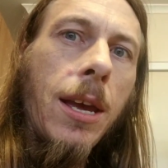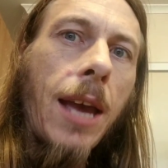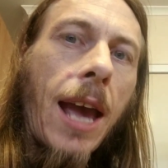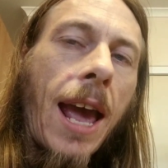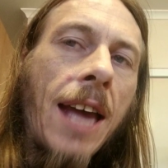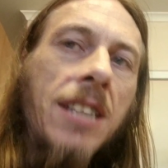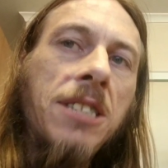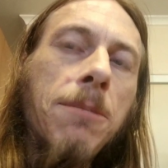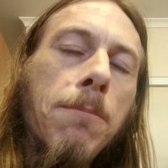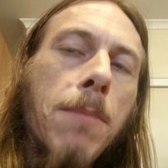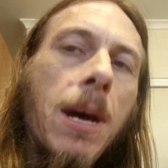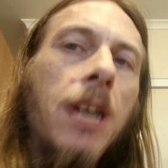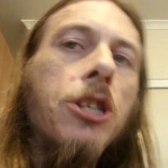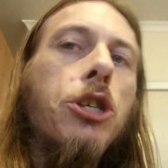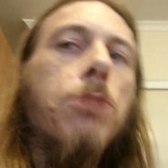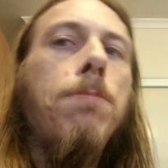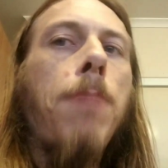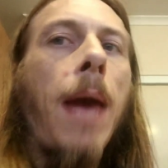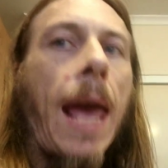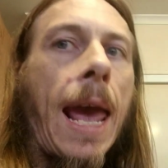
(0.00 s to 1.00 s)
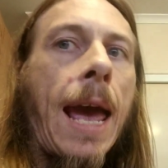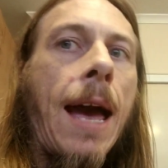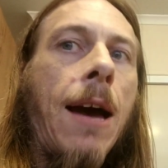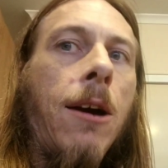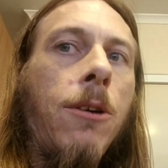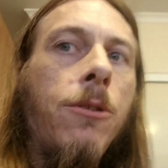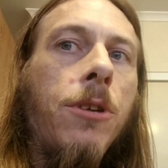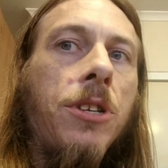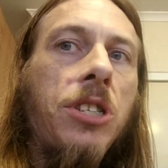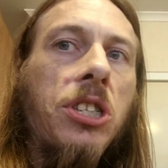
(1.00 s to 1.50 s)
as much
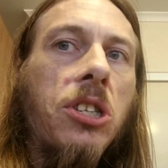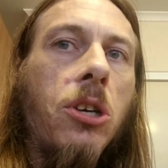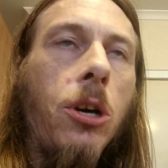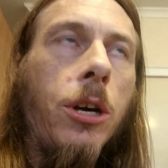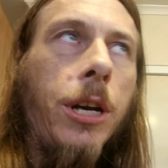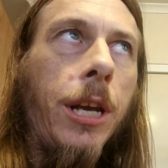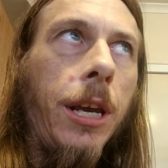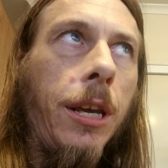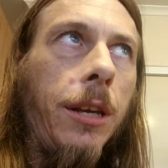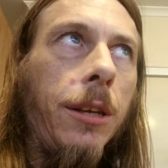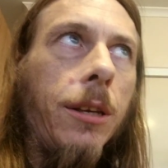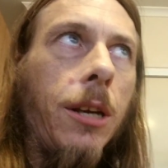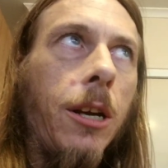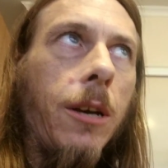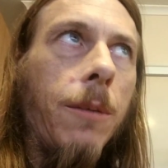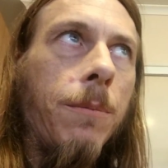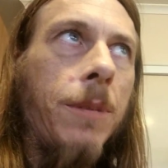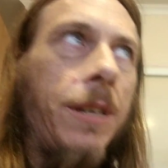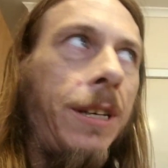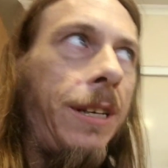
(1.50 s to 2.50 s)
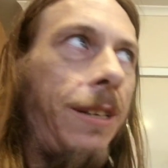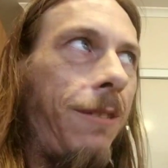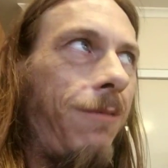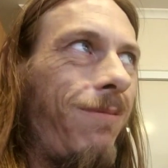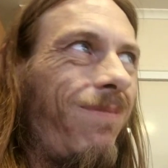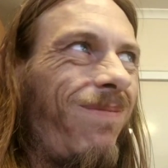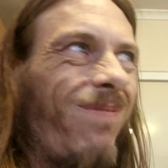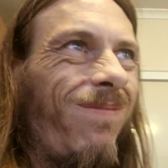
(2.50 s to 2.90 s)
power as Scotty. I mean,